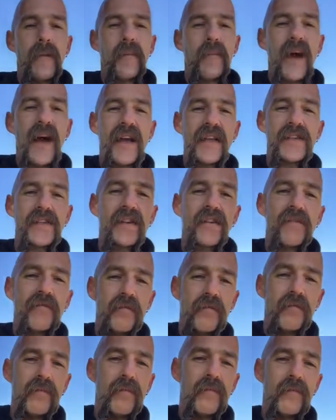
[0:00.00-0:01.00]

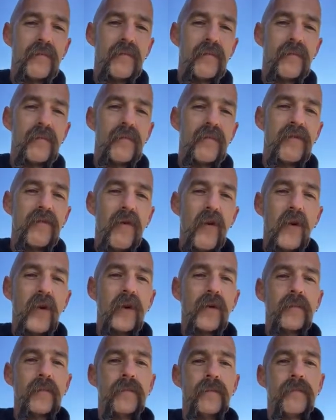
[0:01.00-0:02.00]
positive
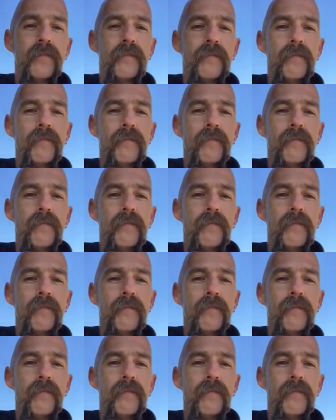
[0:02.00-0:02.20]
form,